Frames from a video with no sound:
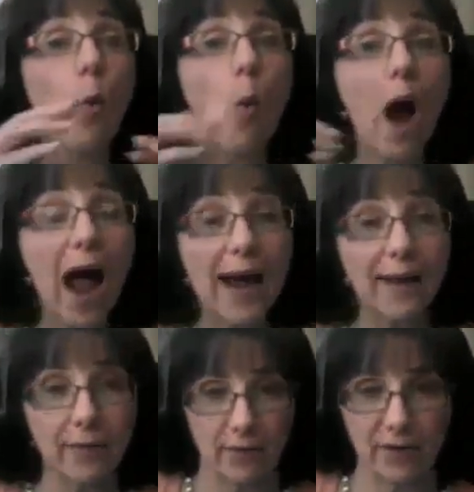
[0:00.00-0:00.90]

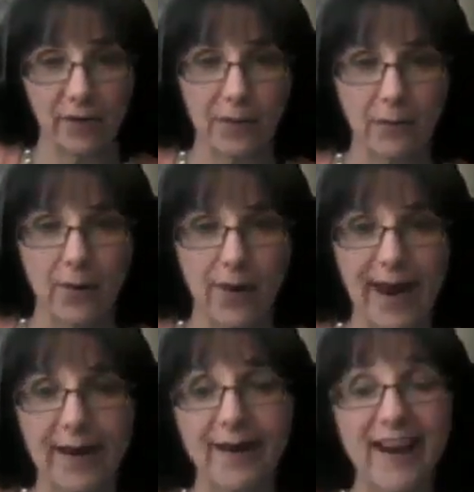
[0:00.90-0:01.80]
why they're
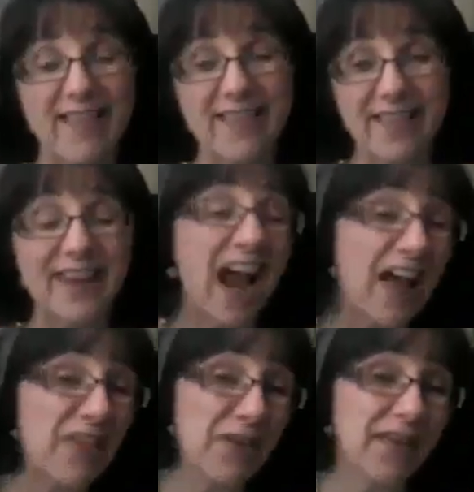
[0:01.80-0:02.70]
communicating, and then the
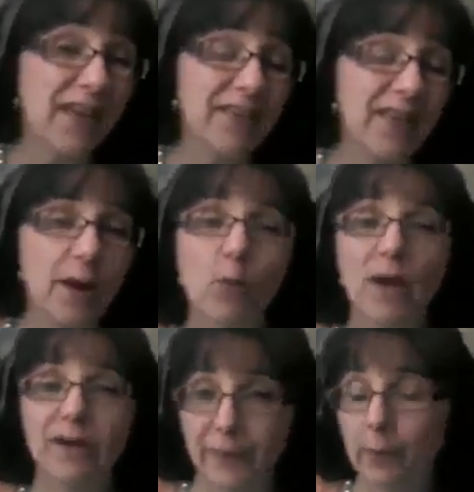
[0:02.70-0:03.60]
other thing that I
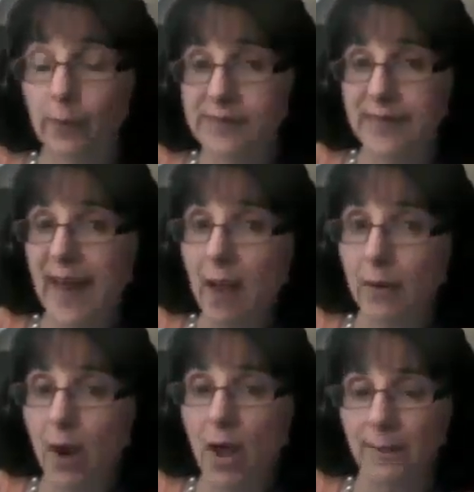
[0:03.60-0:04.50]
want to frequency
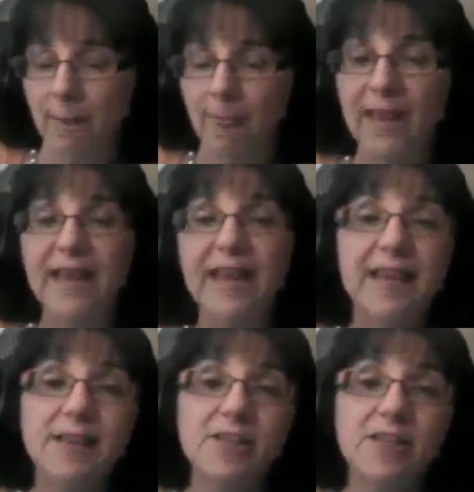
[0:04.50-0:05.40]
count on
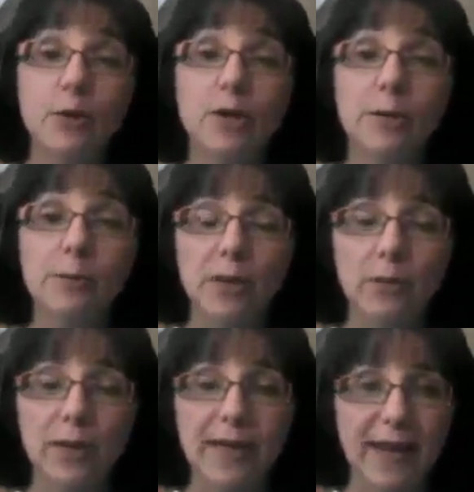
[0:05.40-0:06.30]
is their
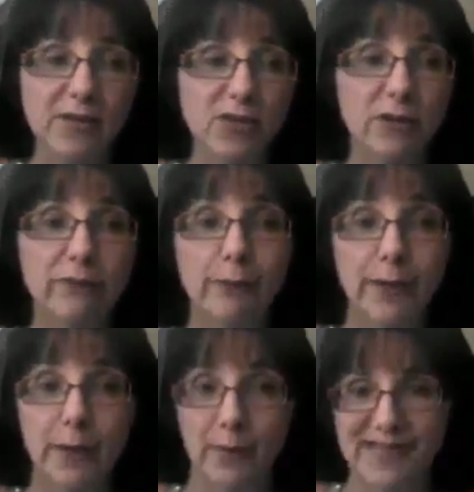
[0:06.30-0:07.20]
communication
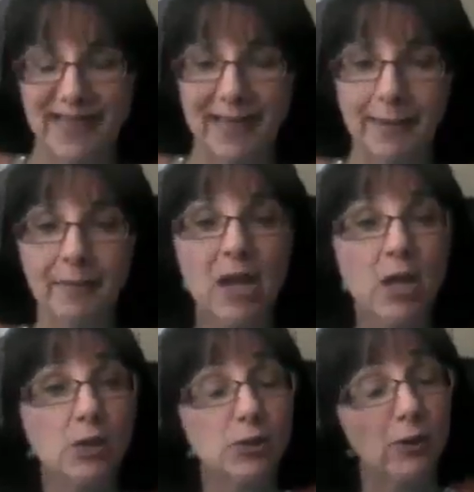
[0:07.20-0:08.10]
frequency.
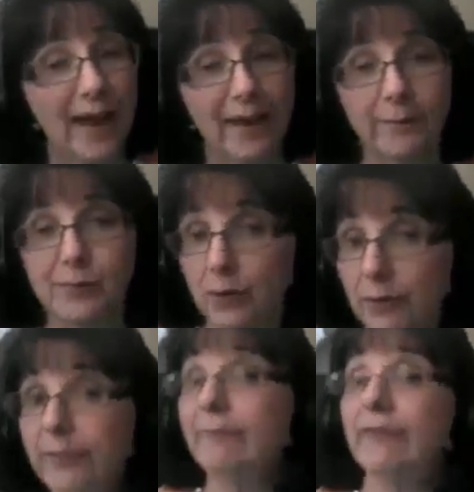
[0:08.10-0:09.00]
So if I
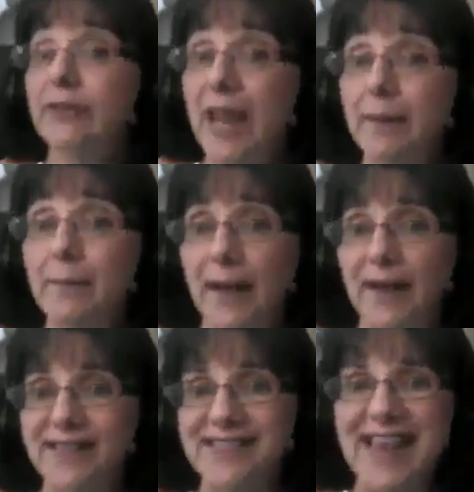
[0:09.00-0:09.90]
observed them for 10
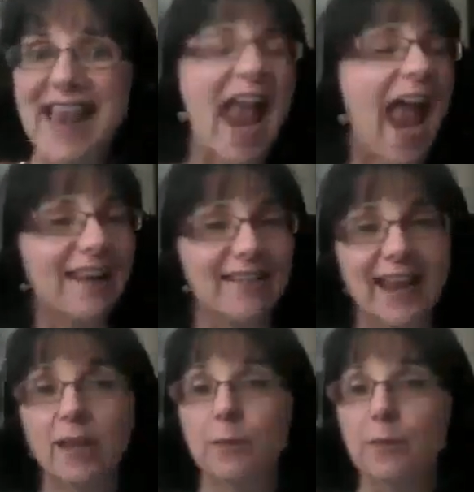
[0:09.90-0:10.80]
minutes and
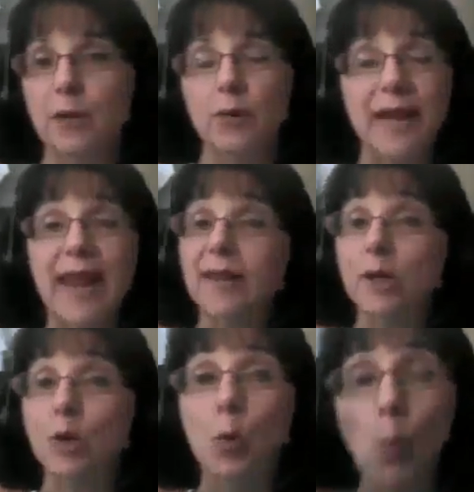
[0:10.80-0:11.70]
they
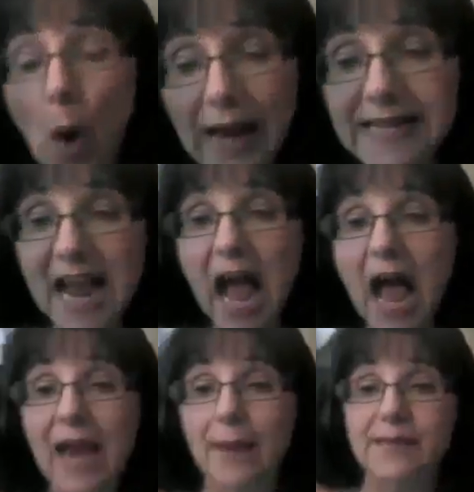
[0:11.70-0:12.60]
communicated one
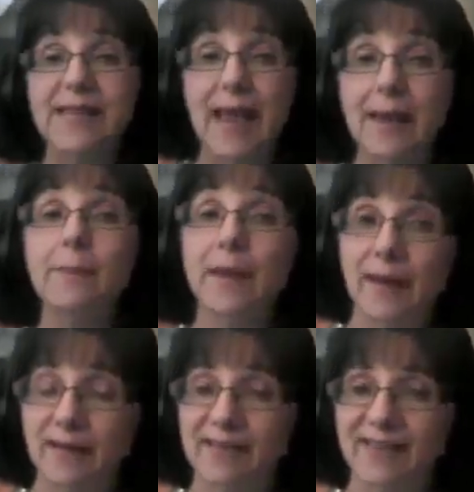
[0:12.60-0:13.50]
time in 10
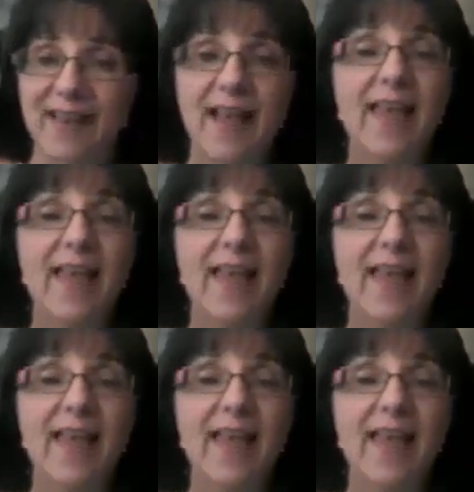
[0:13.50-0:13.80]
minutes,